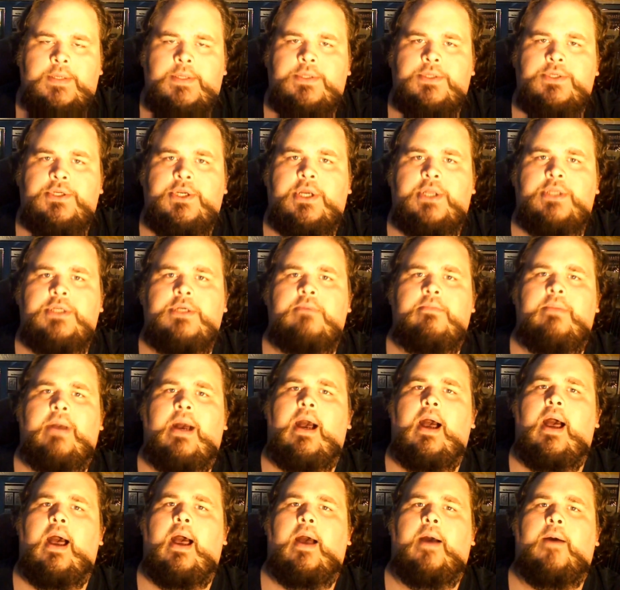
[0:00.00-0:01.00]
judging
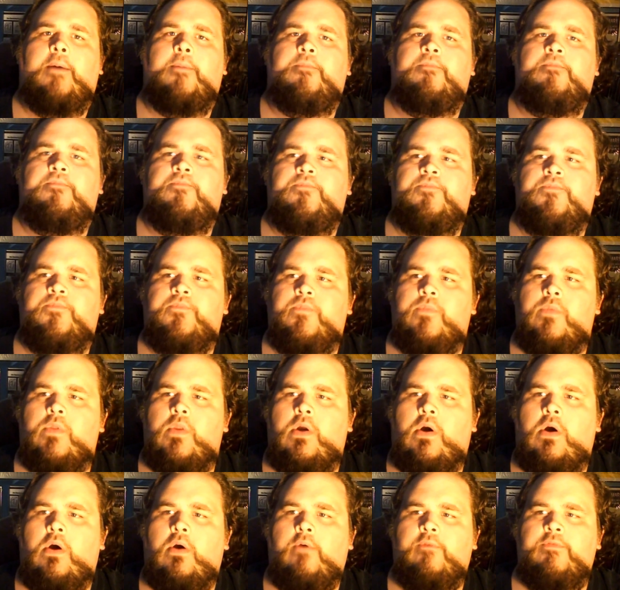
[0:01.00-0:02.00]
by
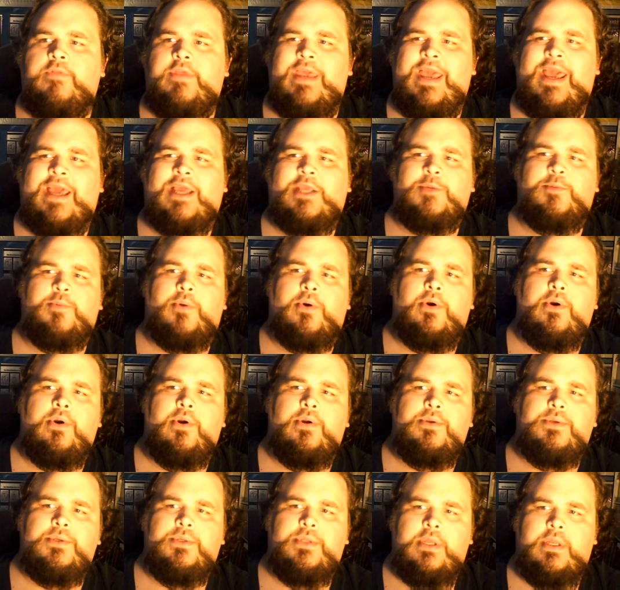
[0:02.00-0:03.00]
all the
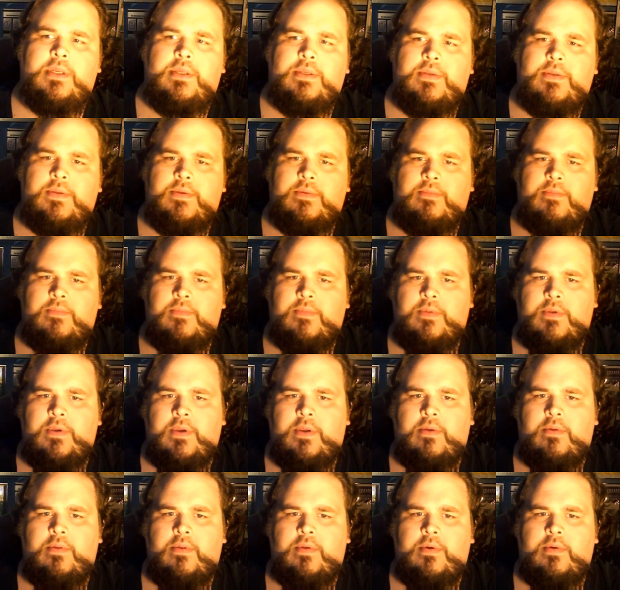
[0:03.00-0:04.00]
experts that,
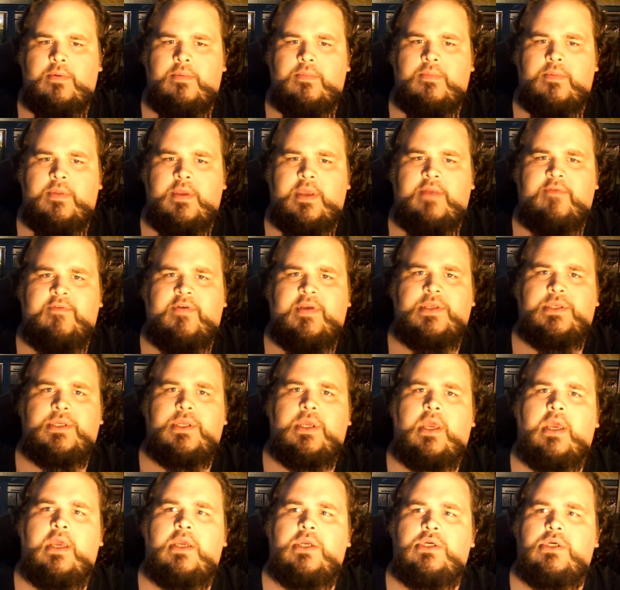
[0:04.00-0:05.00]
the
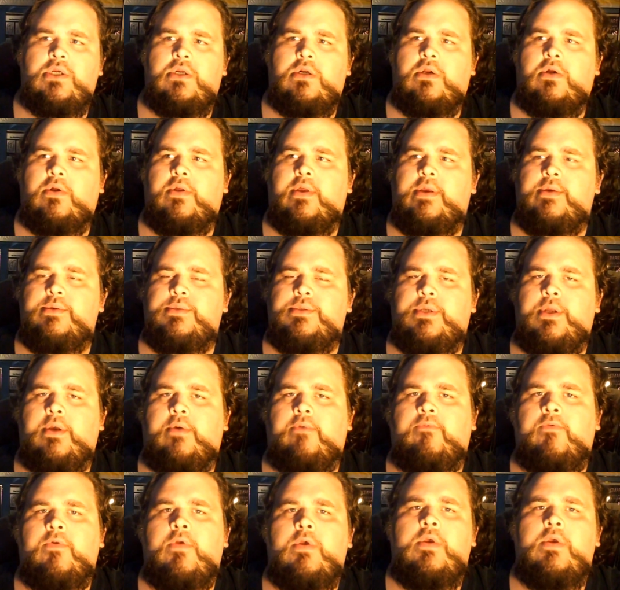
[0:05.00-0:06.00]
investigation and all that stuff,